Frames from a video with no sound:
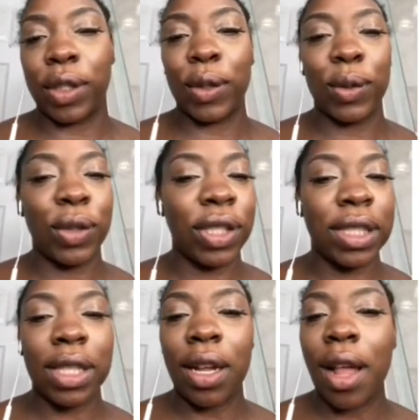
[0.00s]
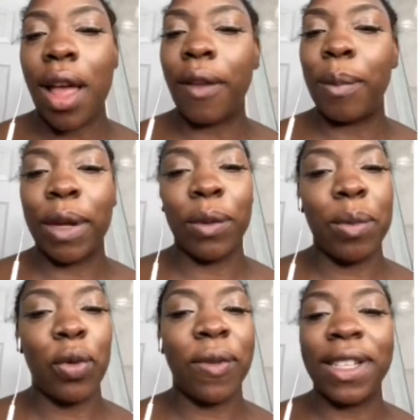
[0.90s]
So she start off by
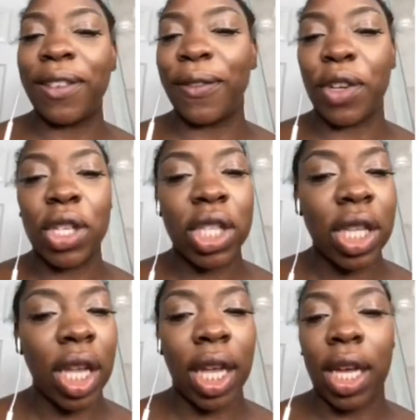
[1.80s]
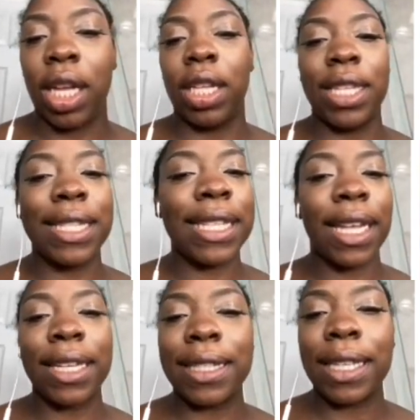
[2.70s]
removing the first take, the
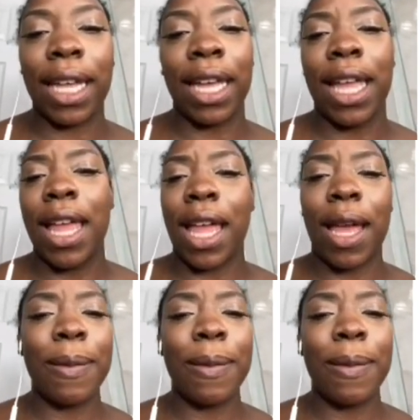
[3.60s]
second take.